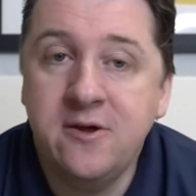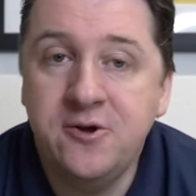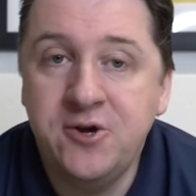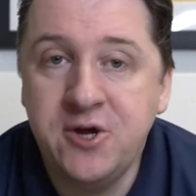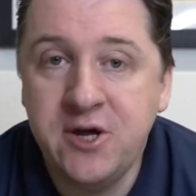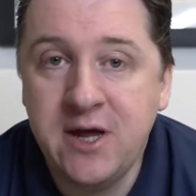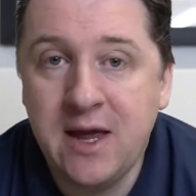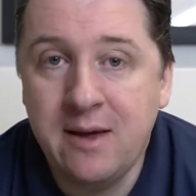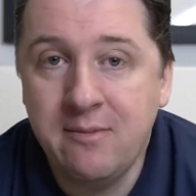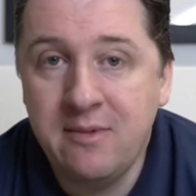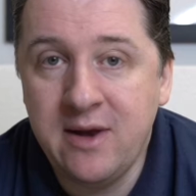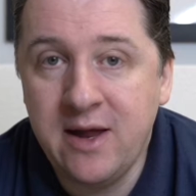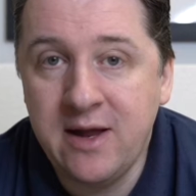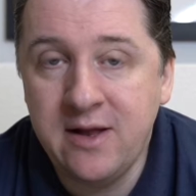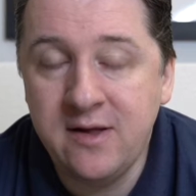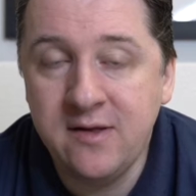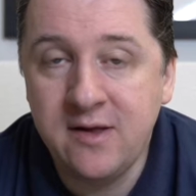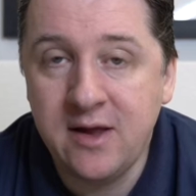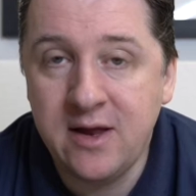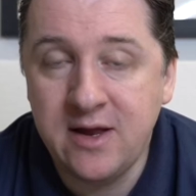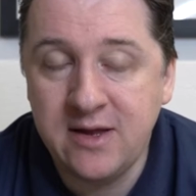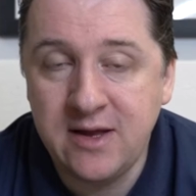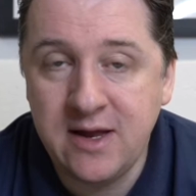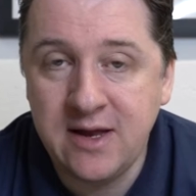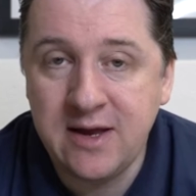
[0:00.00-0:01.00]
the GM lens
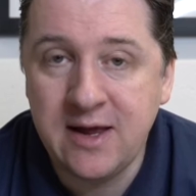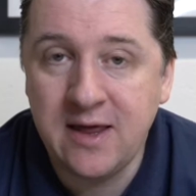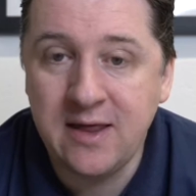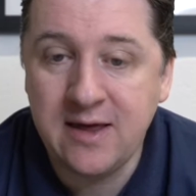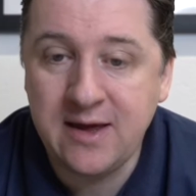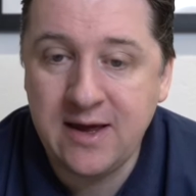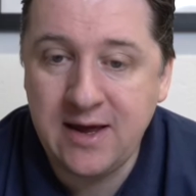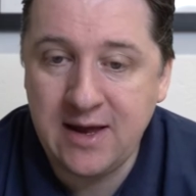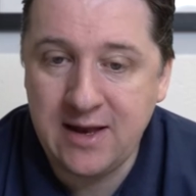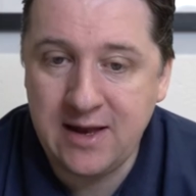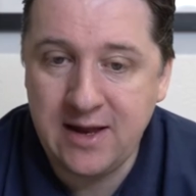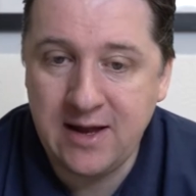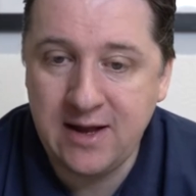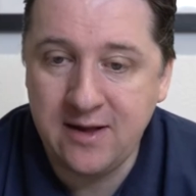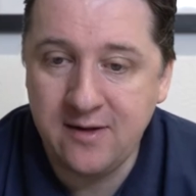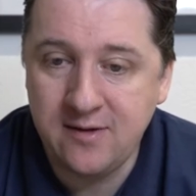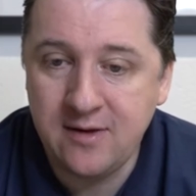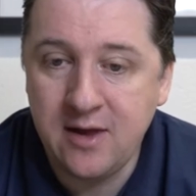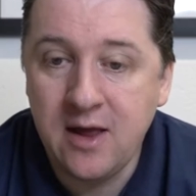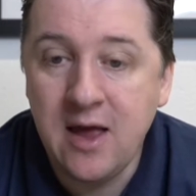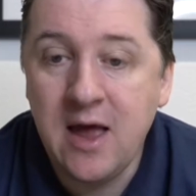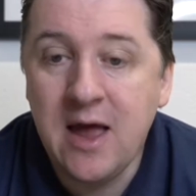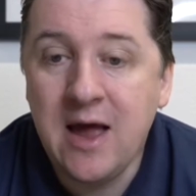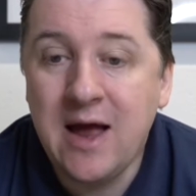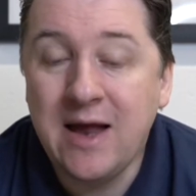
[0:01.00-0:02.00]
and I didn't get the kit lens,